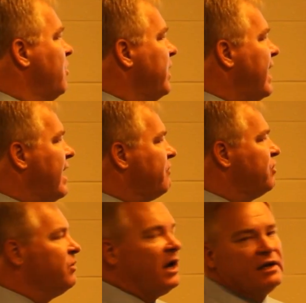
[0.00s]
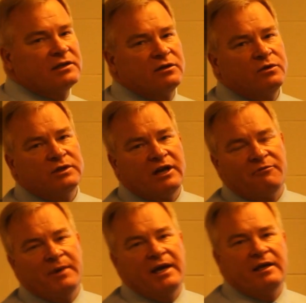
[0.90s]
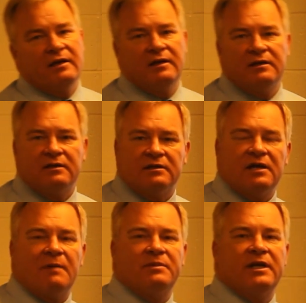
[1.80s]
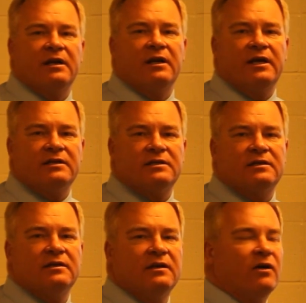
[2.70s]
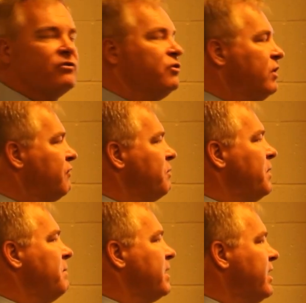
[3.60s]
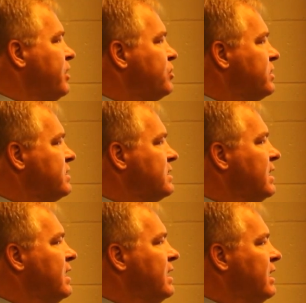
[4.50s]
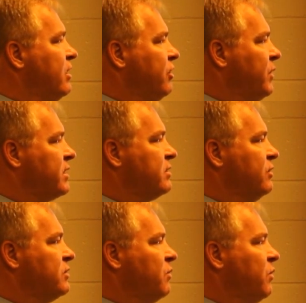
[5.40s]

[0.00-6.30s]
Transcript: We have two high schools that have made the top 10 list on two different publications. U.S. News